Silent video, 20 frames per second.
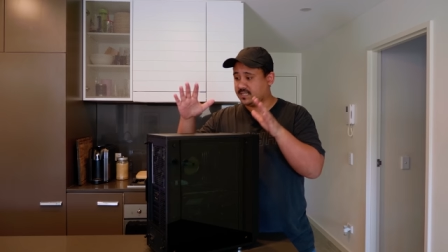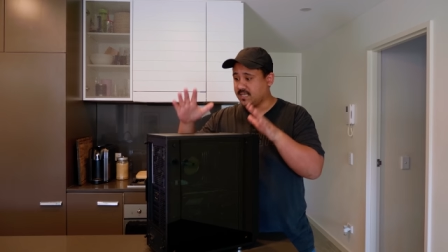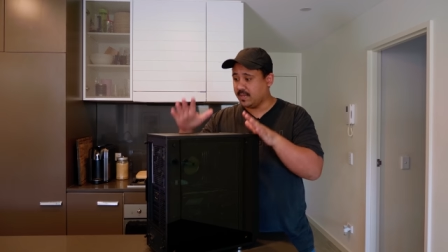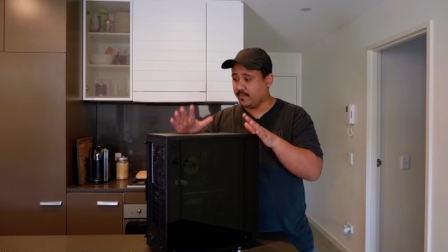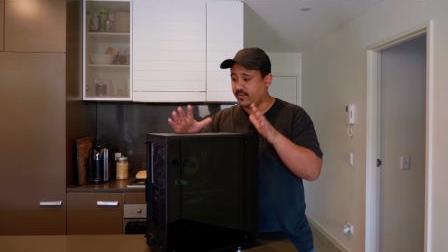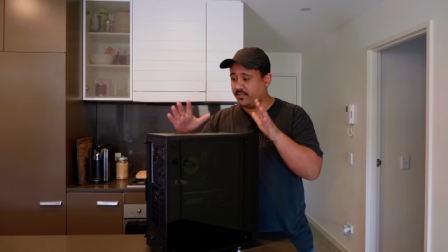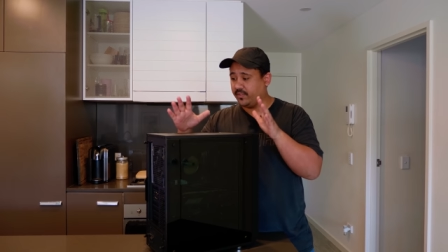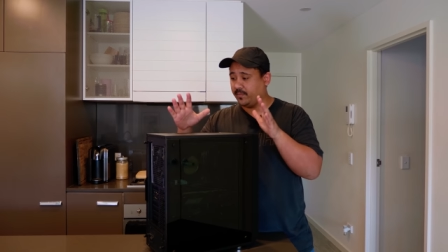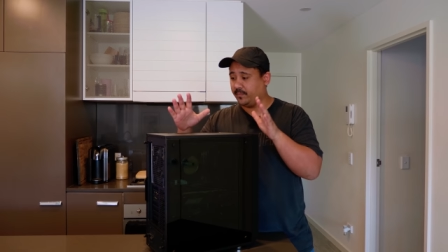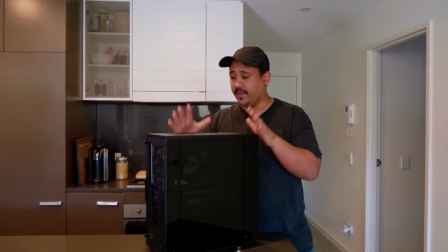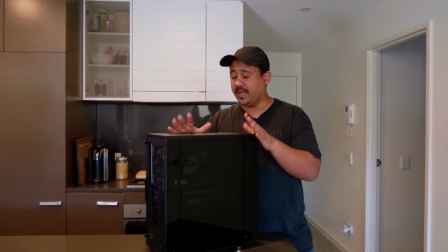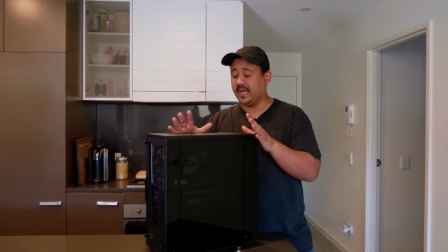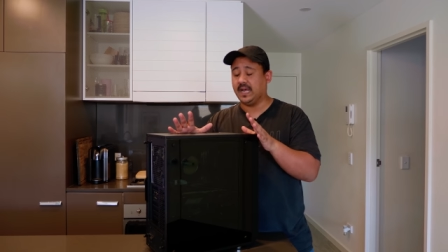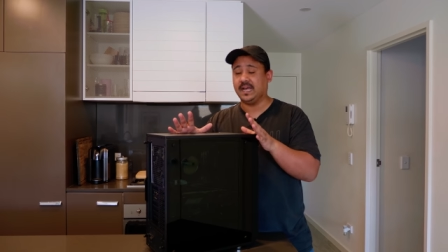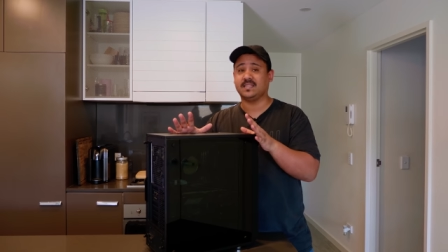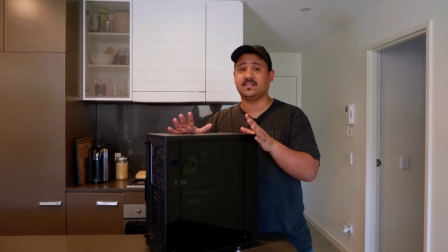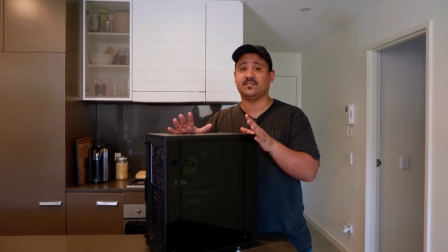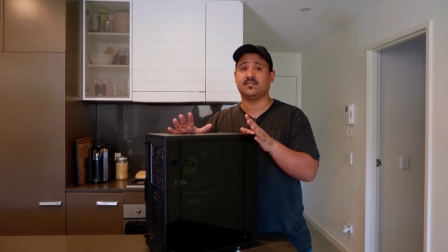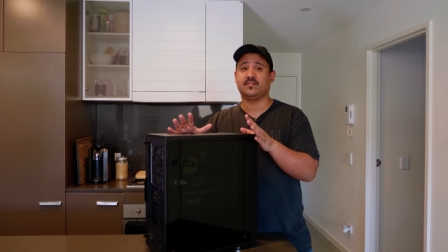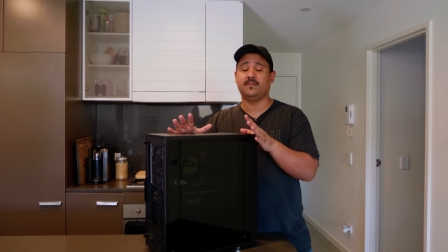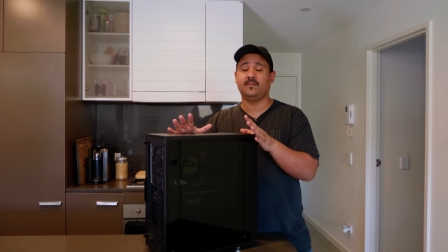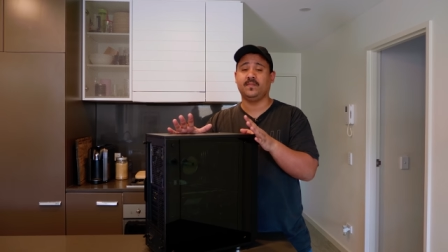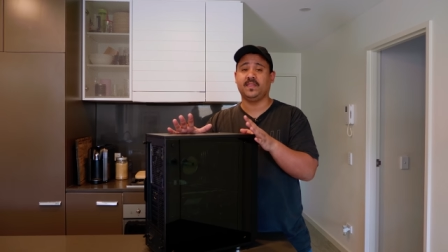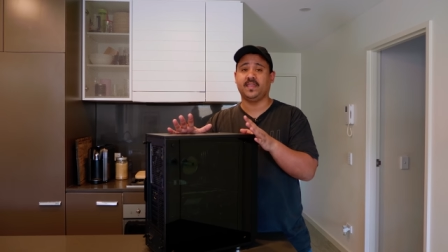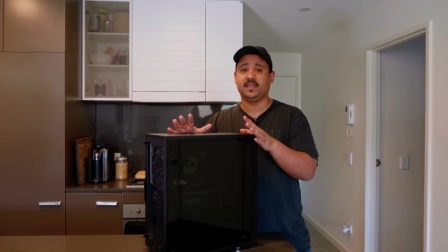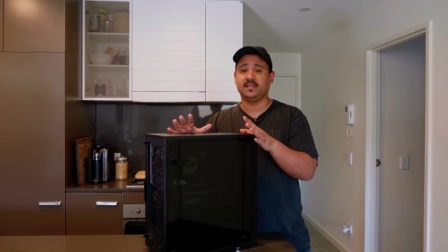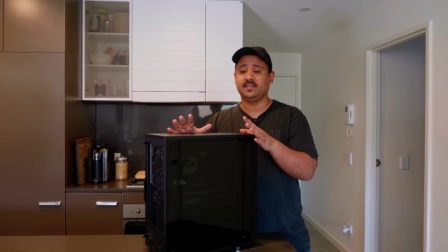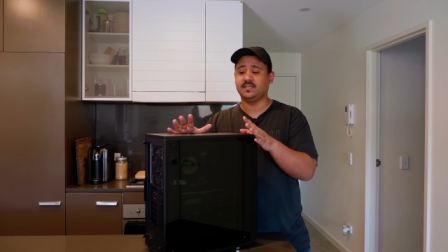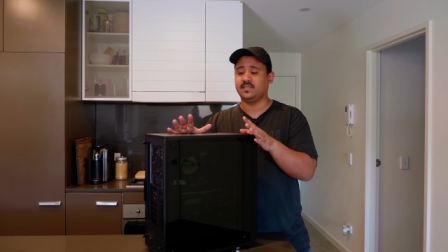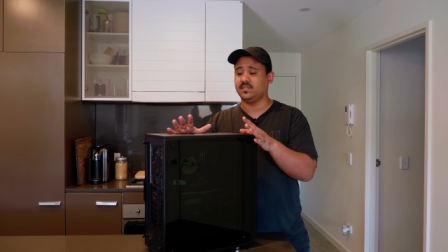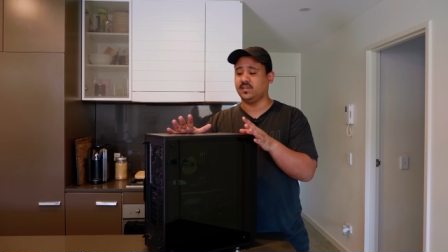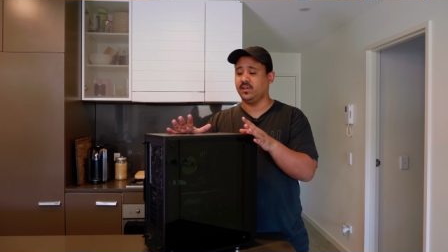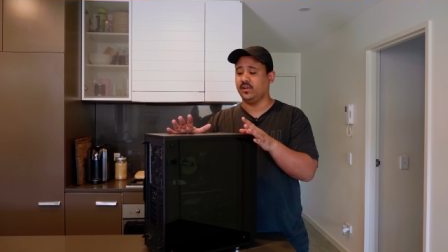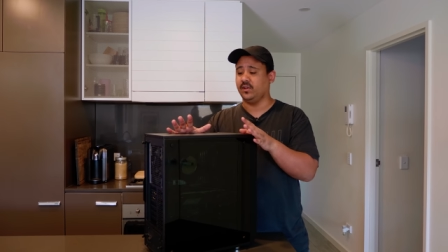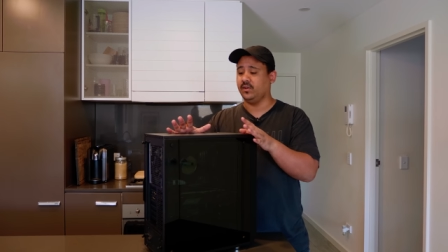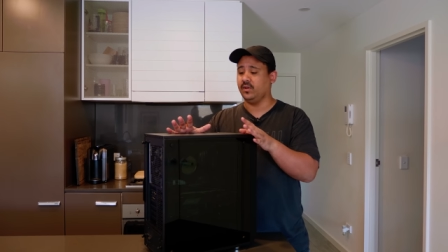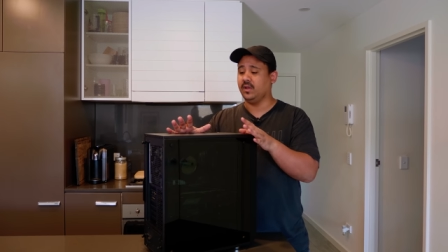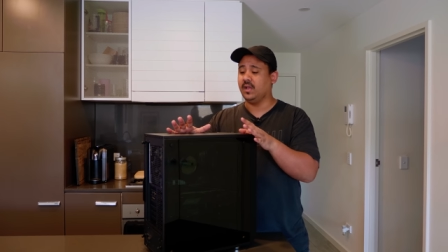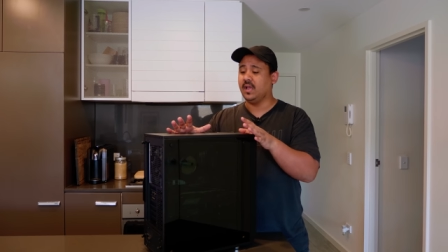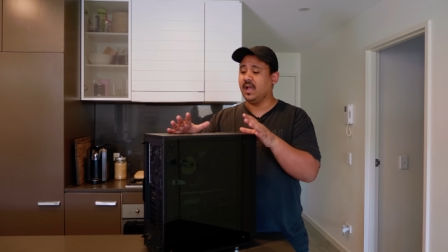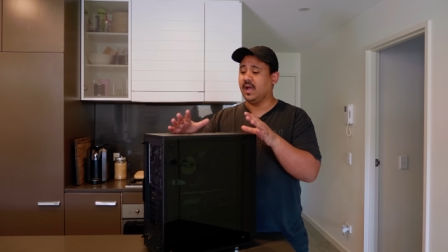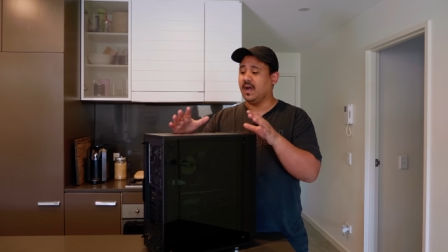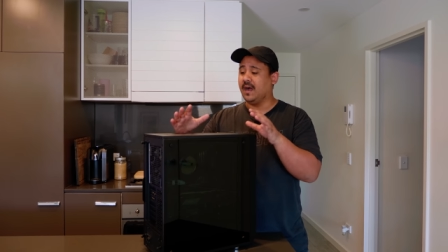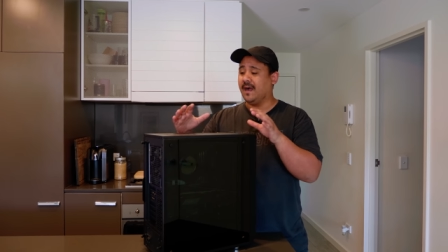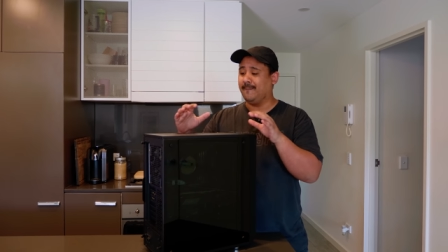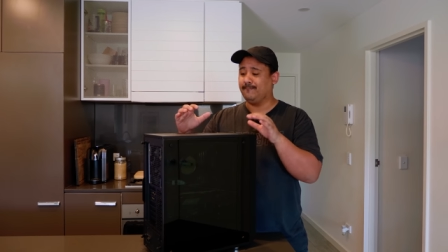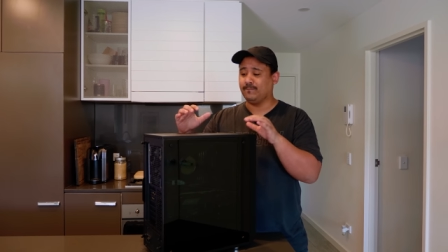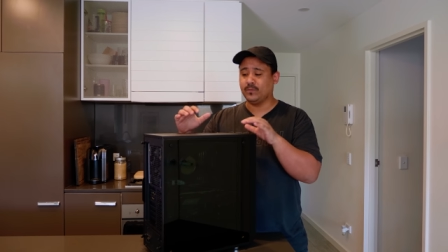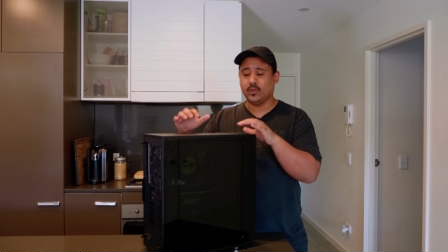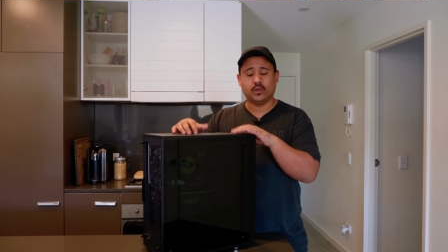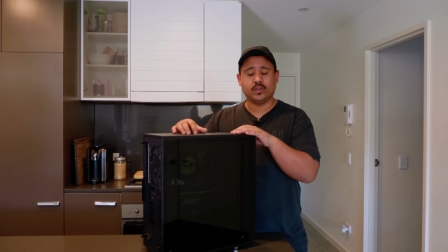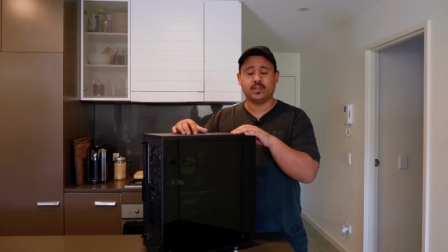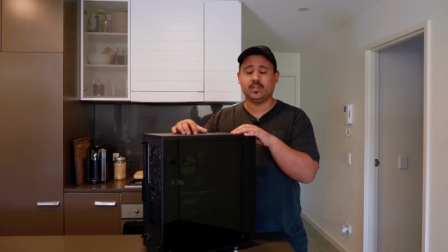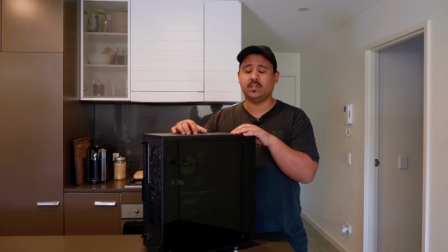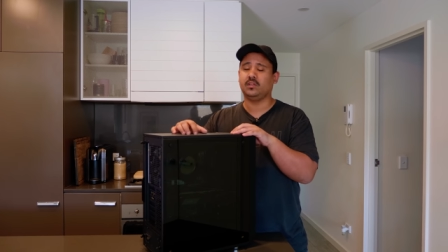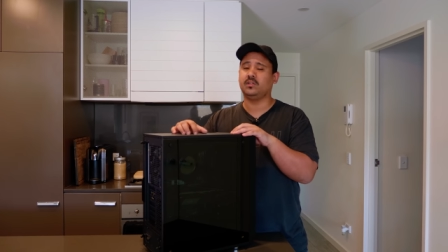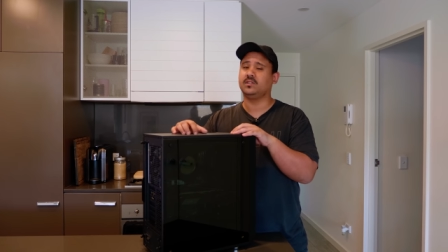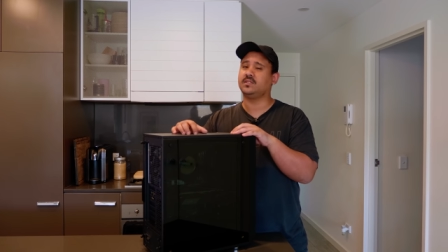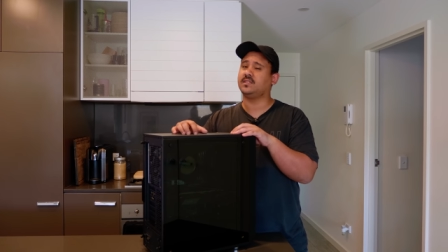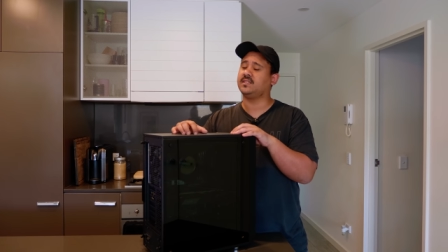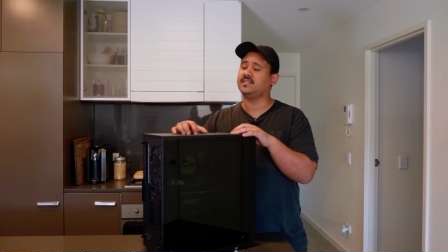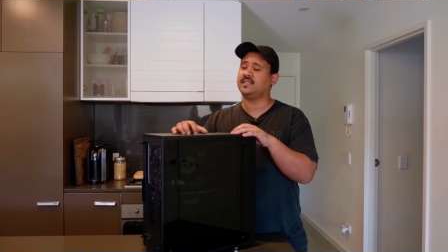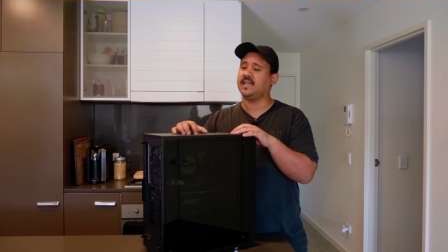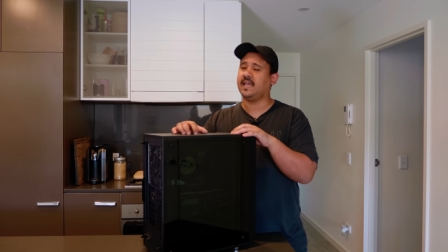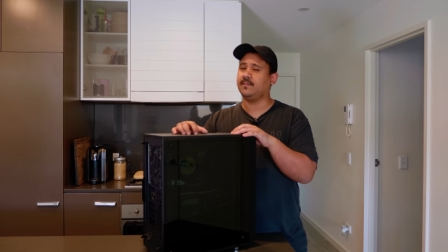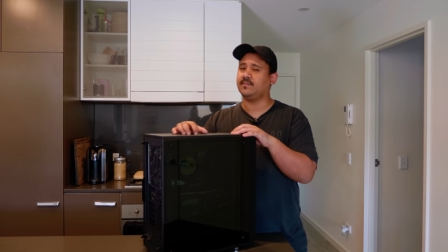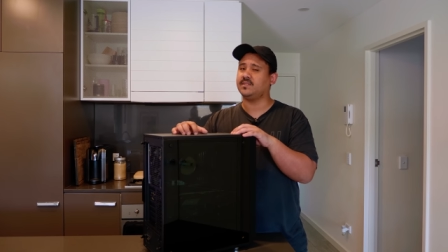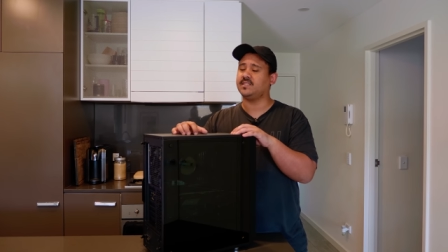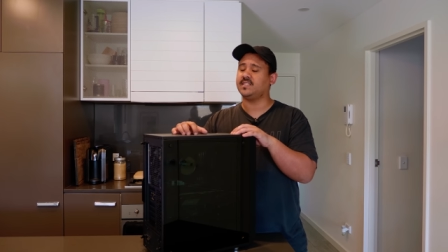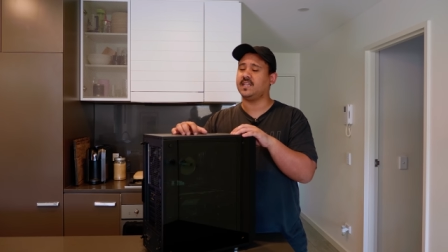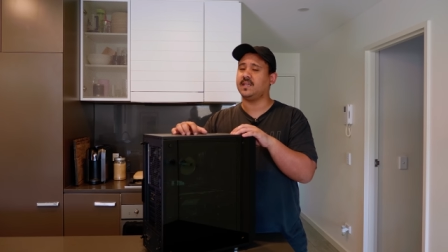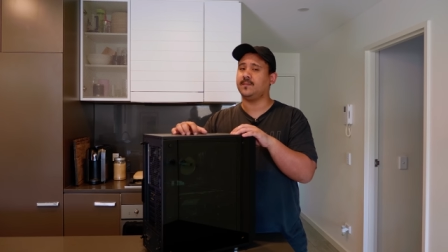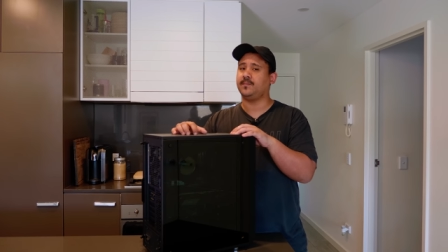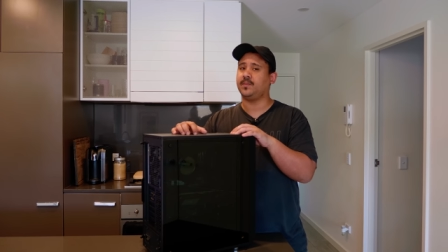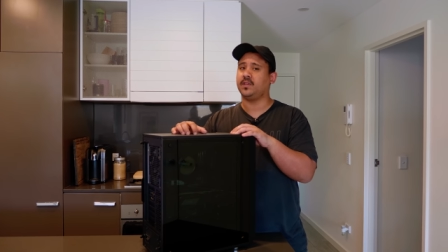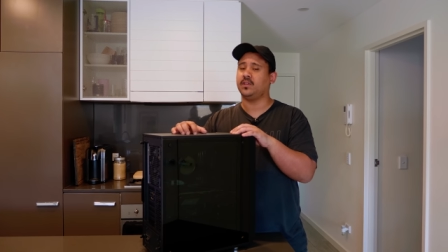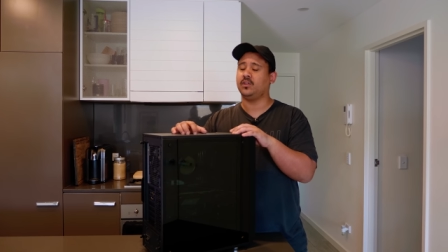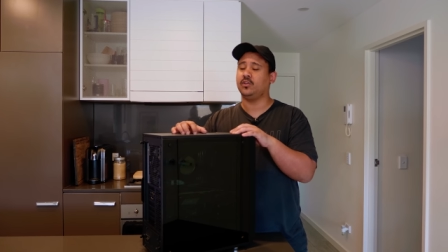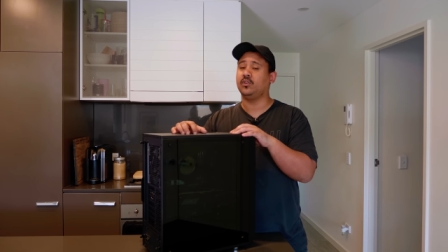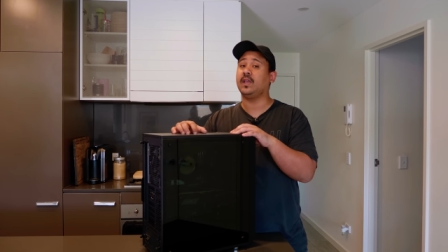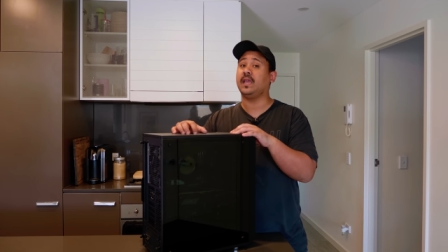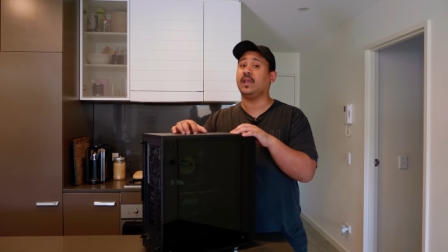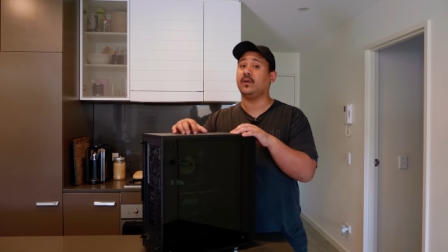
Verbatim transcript: some of the parts from this. So I'm not going to use the same CPU.